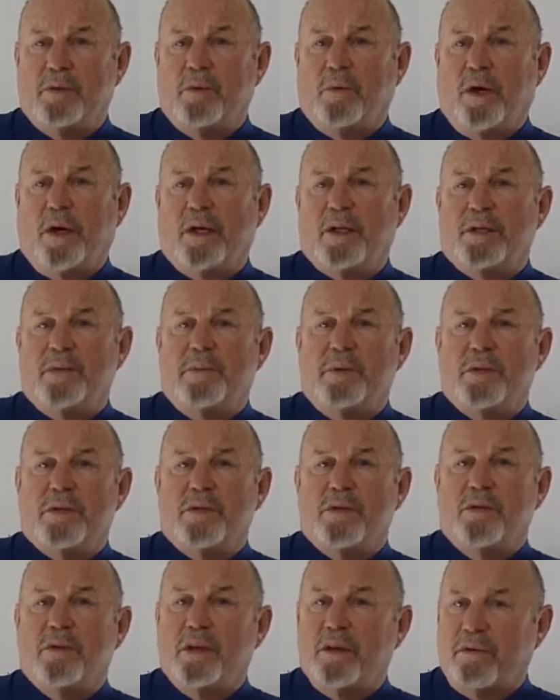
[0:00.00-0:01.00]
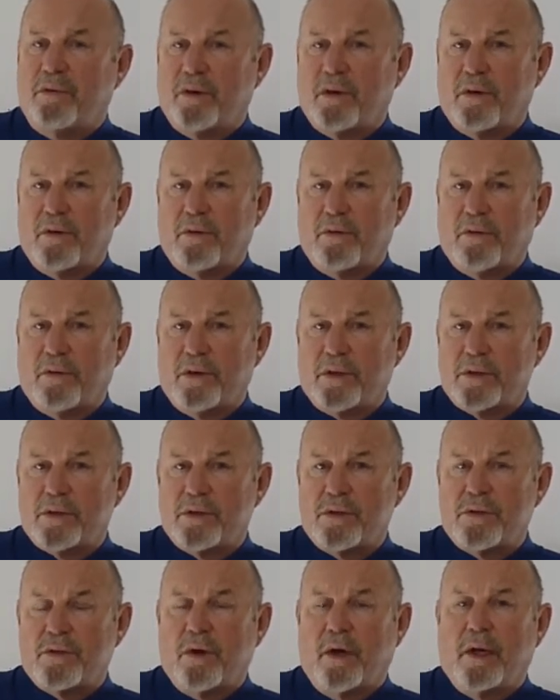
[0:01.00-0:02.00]
and why it's been so difficult for us
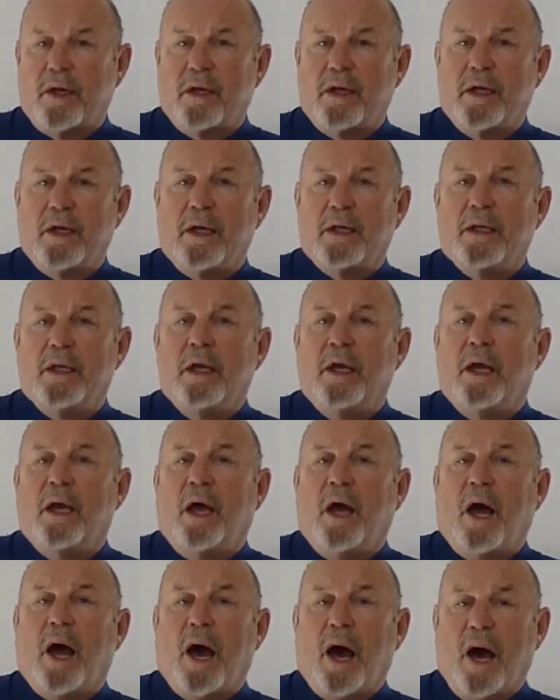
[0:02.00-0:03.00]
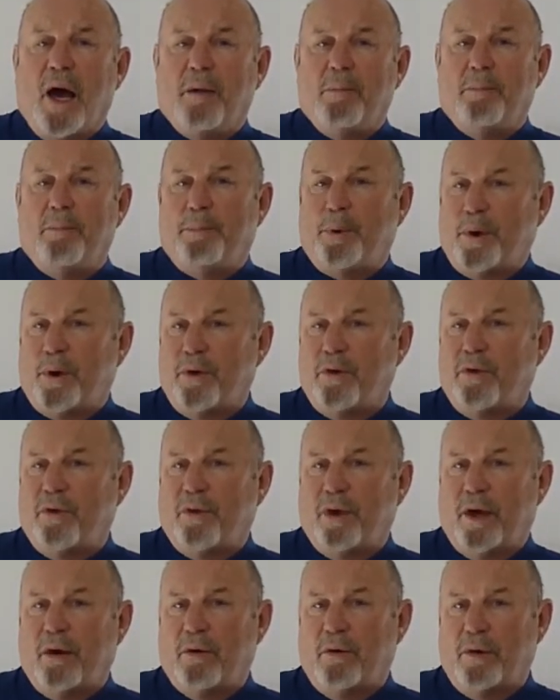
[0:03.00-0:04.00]
to try to get
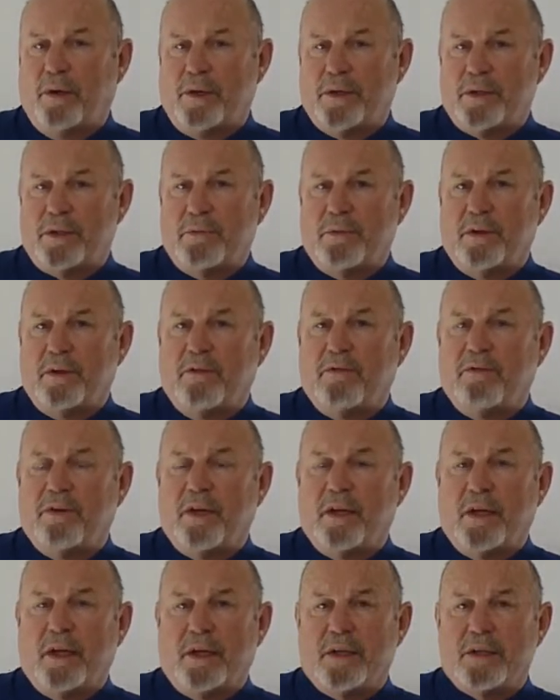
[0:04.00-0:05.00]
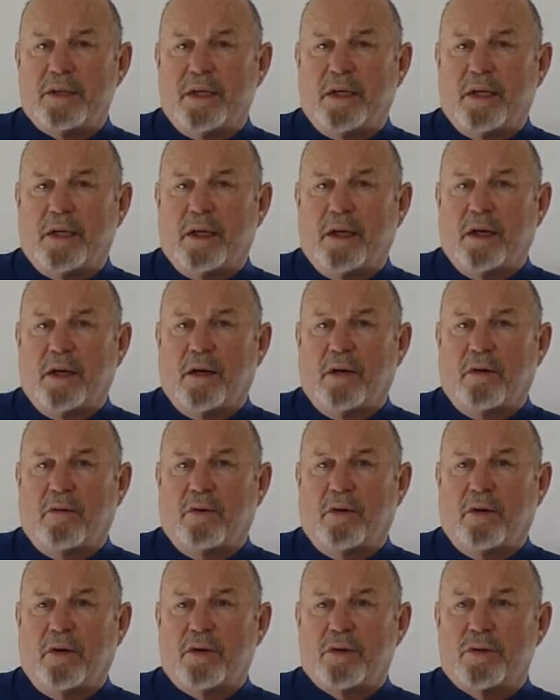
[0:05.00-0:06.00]
hyperthyroidism in the feline taken care of,
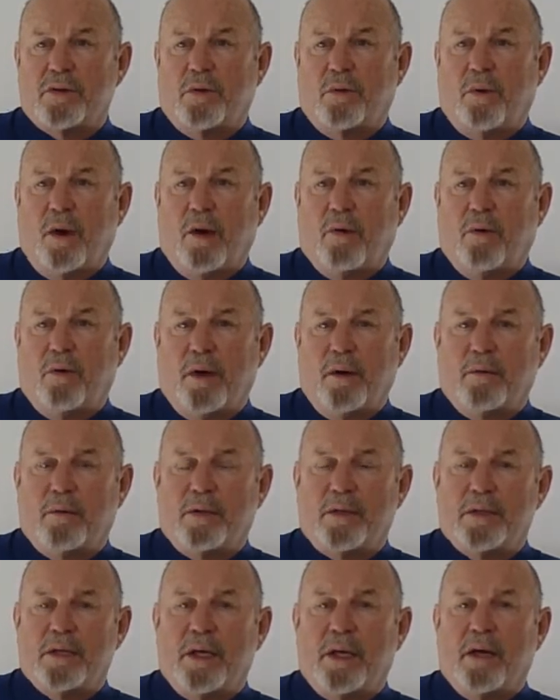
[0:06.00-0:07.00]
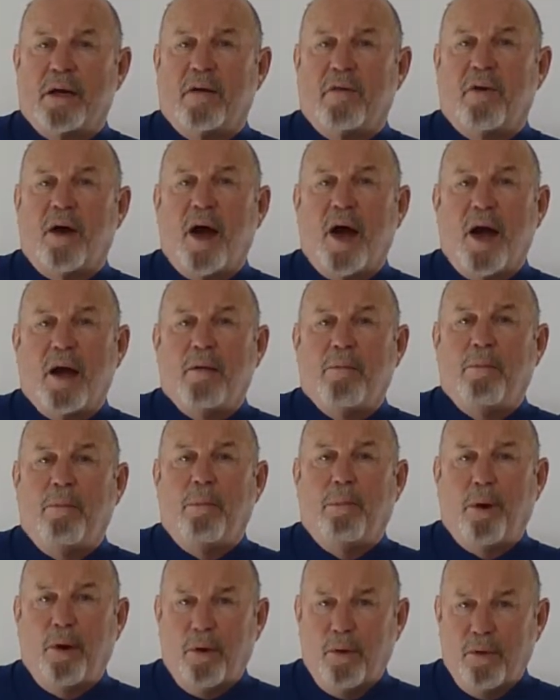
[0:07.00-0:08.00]
and also why we're able to take care of
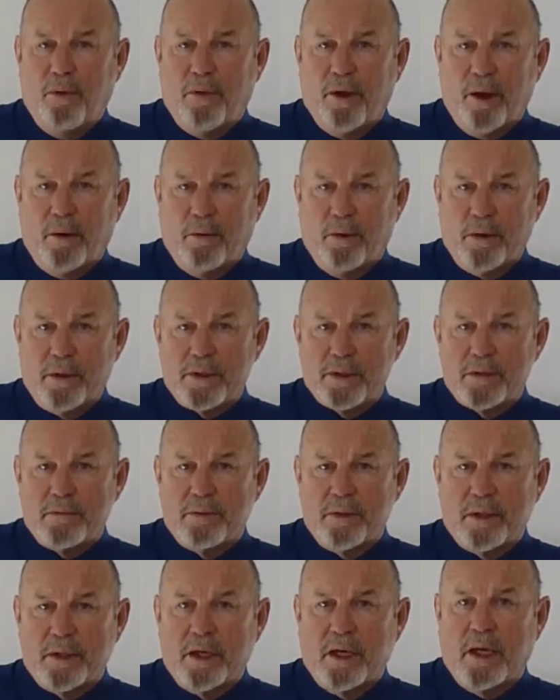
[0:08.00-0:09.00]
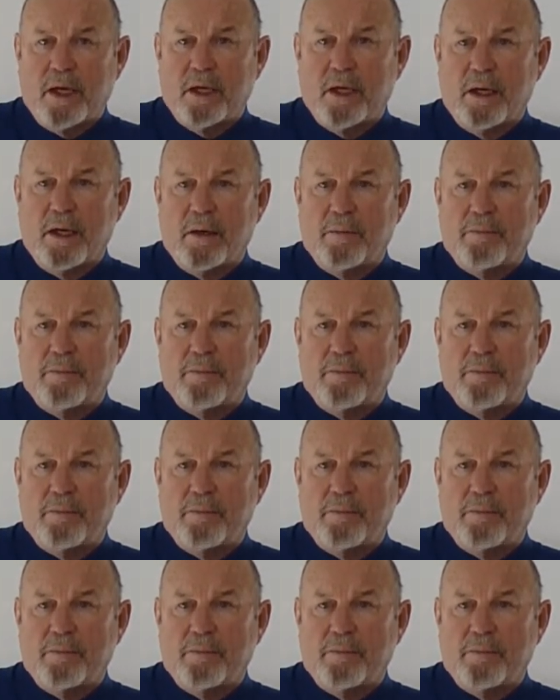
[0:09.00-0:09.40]
hypothyroidism in the canine.